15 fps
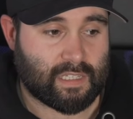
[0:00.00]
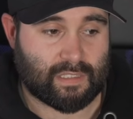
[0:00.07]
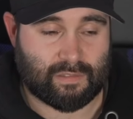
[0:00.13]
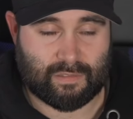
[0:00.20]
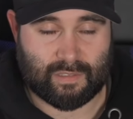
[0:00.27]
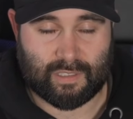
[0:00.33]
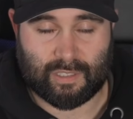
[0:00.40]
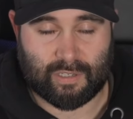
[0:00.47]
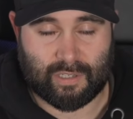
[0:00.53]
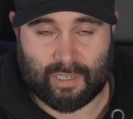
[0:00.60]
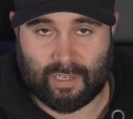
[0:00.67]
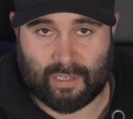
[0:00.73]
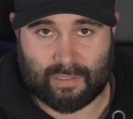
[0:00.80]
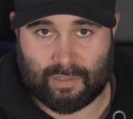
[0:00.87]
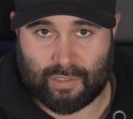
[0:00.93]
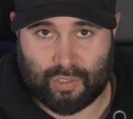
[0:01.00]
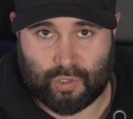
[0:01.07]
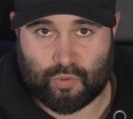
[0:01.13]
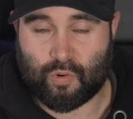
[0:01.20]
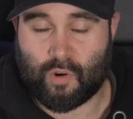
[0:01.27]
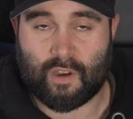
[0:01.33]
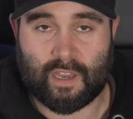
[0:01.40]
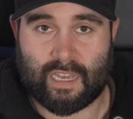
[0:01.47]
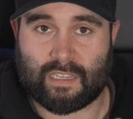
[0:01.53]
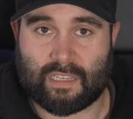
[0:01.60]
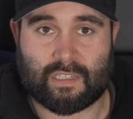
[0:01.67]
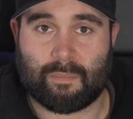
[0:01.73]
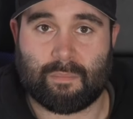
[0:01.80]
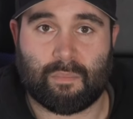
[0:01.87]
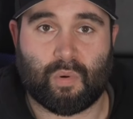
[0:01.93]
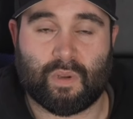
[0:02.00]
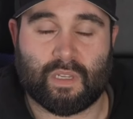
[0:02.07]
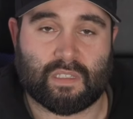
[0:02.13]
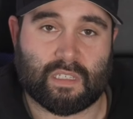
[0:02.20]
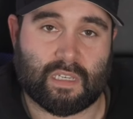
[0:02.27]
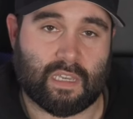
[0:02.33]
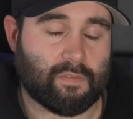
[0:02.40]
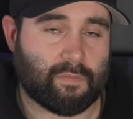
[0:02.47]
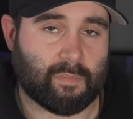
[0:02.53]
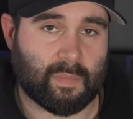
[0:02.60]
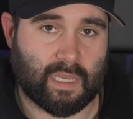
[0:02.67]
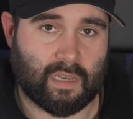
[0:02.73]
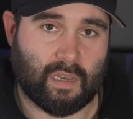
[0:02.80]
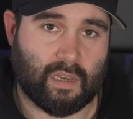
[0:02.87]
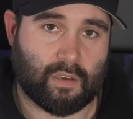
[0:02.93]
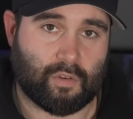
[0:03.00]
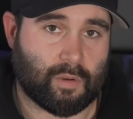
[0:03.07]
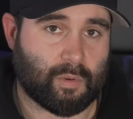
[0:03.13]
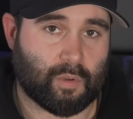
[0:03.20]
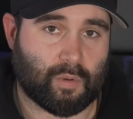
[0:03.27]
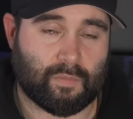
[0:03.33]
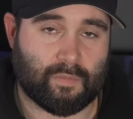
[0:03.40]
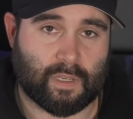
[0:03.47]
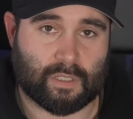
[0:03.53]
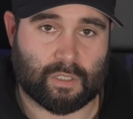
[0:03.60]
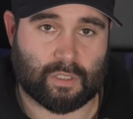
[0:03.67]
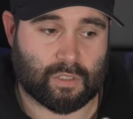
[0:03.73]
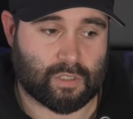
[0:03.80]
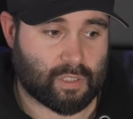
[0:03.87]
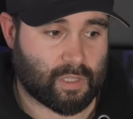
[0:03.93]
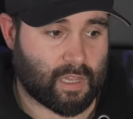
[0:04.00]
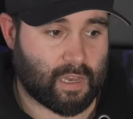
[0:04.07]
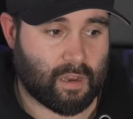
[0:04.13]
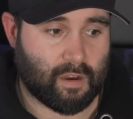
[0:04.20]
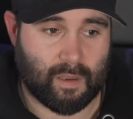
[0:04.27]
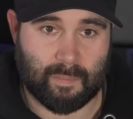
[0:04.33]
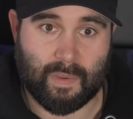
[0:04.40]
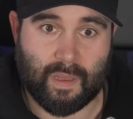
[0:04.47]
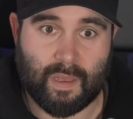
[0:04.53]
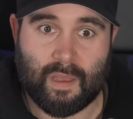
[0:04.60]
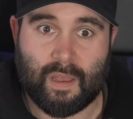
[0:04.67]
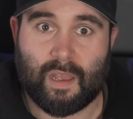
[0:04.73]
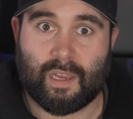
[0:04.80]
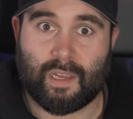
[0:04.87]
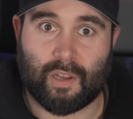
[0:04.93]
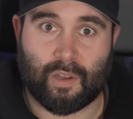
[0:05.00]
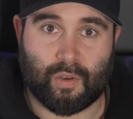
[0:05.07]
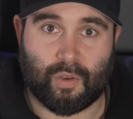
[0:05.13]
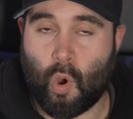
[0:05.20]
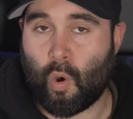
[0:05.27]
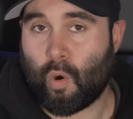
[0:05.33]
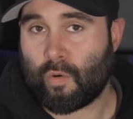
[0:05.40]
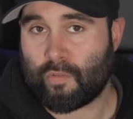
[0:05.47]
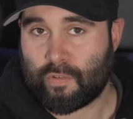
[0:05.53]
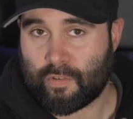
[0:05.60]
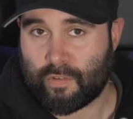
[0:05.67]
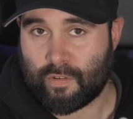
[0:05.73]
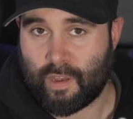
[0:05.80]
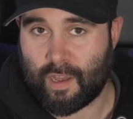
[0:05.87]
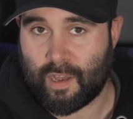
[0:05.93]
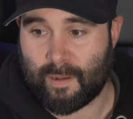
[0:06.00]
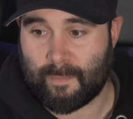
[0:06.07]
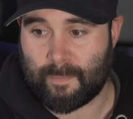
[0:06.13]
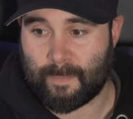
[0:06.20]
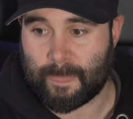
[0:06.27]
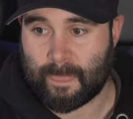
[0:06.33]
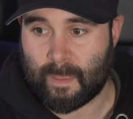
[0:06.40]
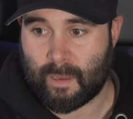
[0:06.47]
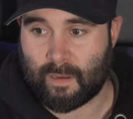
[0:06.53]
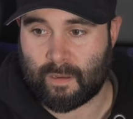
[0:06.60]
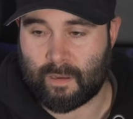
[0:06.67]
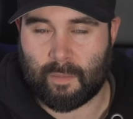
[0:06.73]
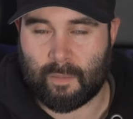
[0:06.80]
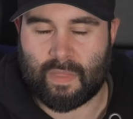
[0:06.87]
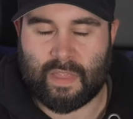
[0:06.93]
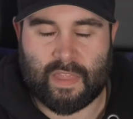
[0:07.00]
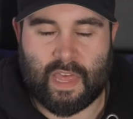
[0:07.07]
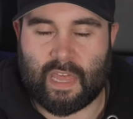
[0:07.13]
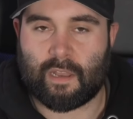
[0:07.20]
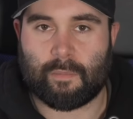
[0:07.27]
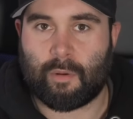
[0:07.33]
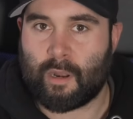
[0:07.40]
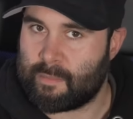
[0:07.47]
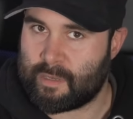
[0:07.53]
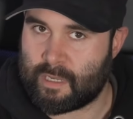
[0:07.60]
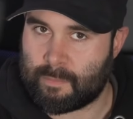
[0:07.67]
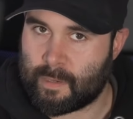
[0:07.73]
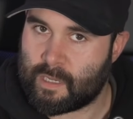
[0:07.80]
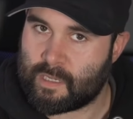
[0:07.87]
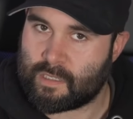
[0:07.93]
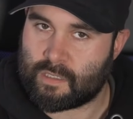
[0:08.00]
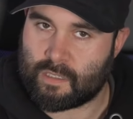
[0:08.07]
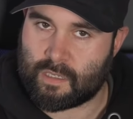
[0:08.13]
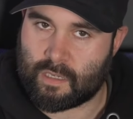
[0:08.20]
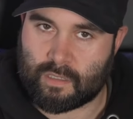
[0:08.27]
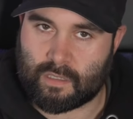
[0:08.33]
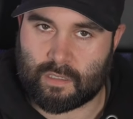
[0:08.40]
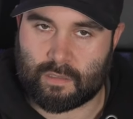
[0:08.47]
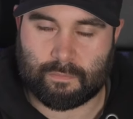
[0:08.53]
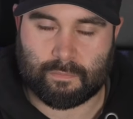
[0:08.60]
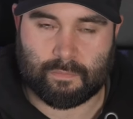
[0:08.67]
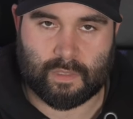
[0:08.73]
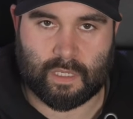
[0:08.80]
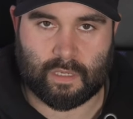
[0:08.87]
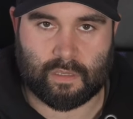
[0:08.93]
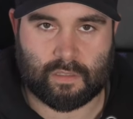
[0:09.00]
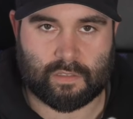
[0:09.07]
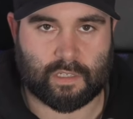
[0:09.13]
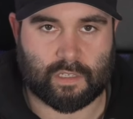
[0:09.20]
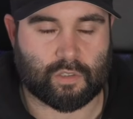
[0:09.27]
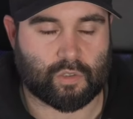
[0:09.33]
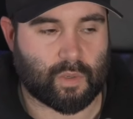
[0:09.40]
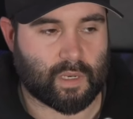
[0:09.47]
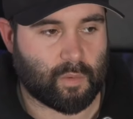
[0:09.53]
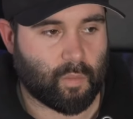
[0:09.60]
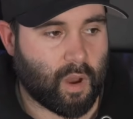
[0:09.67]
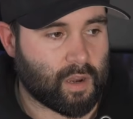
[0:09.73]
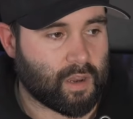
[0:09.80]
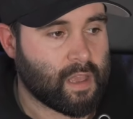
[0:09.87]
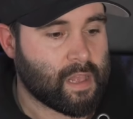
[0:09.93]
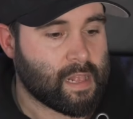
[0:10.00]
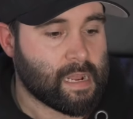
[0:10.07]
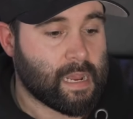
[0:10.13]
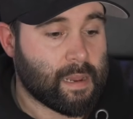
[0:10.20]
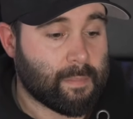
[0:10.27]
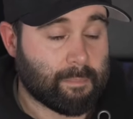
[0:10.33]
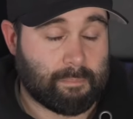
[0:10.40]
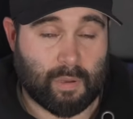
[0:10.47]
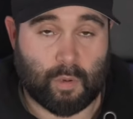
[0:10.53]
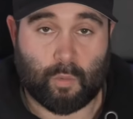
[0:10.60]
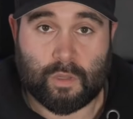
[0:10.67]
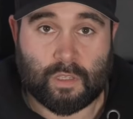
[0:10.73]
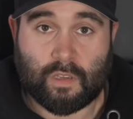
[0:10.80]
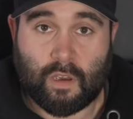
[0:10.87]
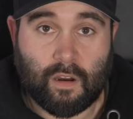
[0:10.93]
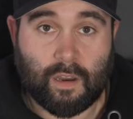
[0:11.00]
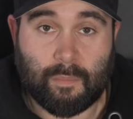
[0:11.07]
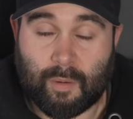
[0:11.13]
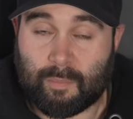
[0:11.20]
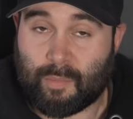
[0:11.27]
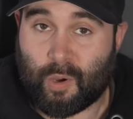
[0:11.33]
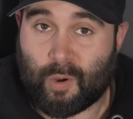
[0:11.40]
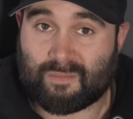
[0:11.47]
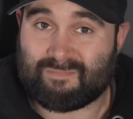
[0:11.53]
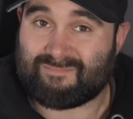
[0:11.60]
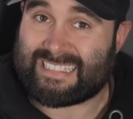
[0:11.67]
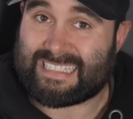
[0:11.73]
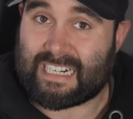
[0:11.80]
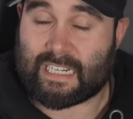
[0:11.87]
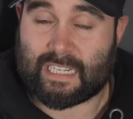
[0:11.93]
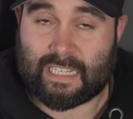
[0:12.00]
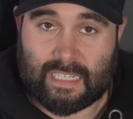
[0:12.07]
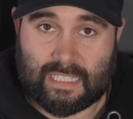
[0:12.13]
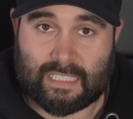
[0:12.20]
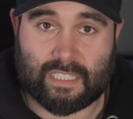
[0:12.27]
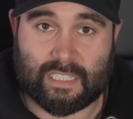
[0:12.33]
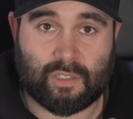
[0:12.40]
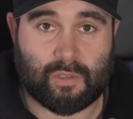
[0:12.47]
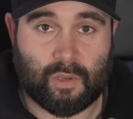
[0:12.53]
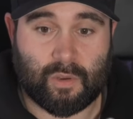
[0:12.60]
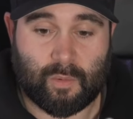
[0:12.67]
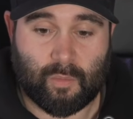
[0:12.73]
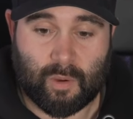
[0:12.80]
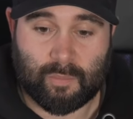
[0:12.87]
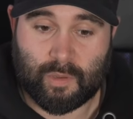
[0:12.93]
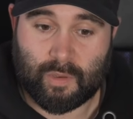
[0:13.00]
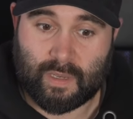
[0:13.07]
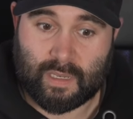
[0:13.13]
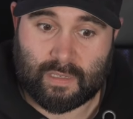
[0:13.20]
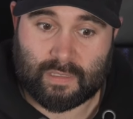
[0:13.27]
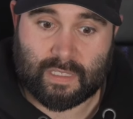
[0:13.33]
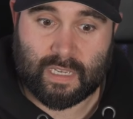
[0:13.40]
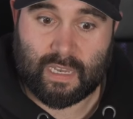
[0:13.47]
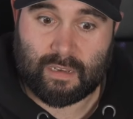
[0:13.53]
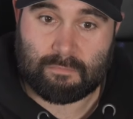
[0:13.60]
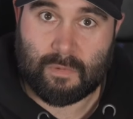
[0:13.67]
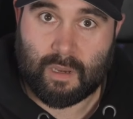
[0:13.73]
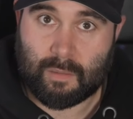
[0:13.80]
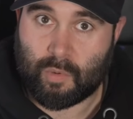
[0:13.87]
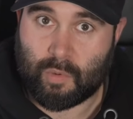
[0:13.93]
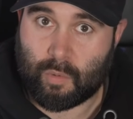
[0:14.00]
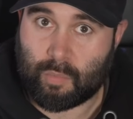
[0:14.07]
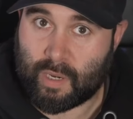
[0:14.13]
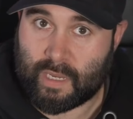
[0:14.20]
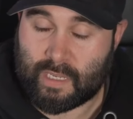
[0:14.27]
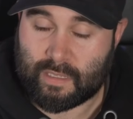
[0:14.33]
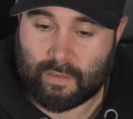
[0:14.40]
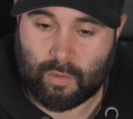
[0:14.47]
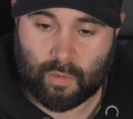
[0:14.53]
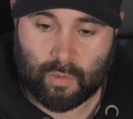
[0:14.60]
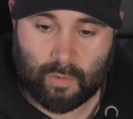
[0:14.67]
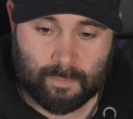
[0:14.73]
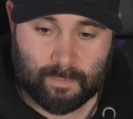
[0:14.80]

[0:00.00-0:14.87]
you know, they're going to try at some point to give me a criminal conviction so that I'm, you know, not I'm then a prohibited person under, you know, section 21. But all the time I'm not, I can continue doing what I'm doing because, again, I'm not breaking the law.